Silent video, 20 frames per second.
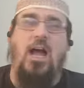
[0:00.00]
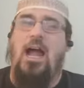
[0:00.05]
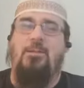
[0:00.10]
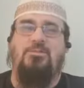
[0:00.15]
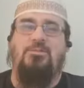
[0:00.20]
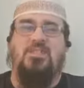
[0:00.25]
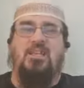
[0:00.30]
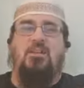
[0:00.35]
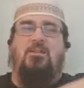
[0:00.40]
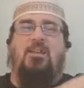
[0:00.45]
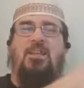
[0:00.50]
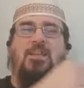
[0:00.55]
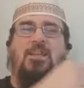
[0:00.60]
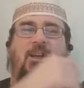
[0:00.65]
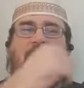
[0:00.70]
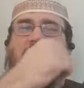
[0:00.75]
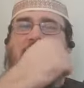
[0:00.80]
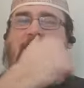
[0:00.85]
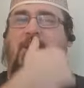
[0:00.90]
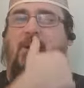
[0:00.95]
Absolutely,
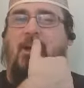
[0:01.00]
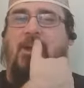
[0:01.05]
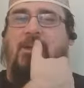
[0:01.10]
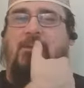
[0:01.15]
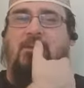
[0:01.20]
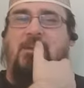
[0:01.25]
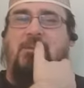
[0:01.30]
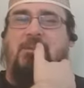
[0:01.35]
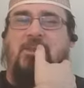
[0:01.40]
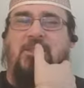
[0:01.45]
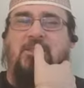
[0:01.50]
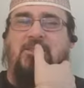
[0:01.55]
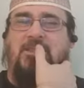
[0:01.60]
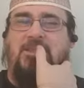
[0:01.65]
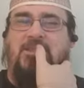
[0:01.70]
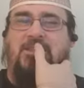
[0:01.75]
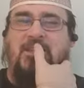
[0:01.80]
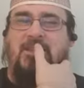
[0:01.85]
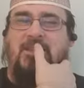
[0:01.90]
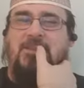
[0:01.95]
I, and I agree with you,
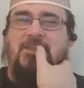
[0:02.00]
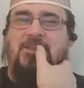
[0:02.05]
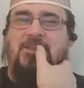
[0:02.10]
sister.